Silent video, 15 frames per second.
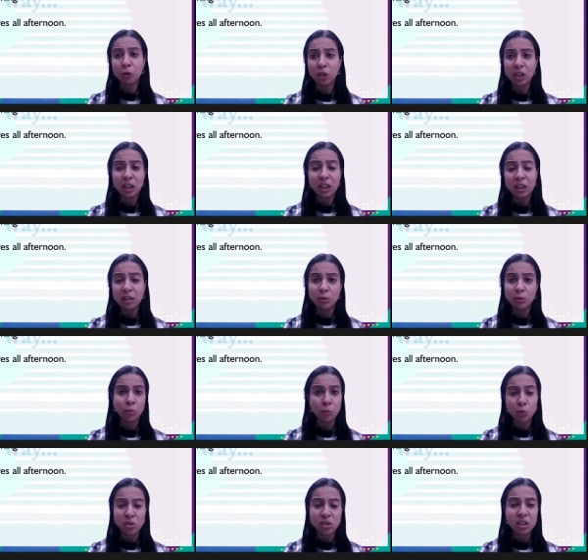40
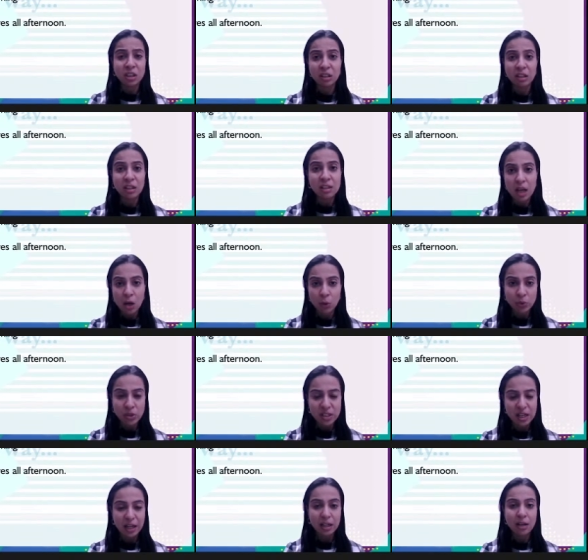almost degrees
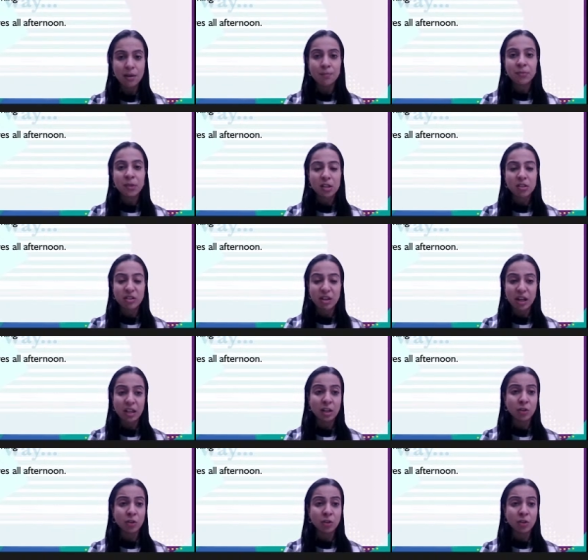outside, right?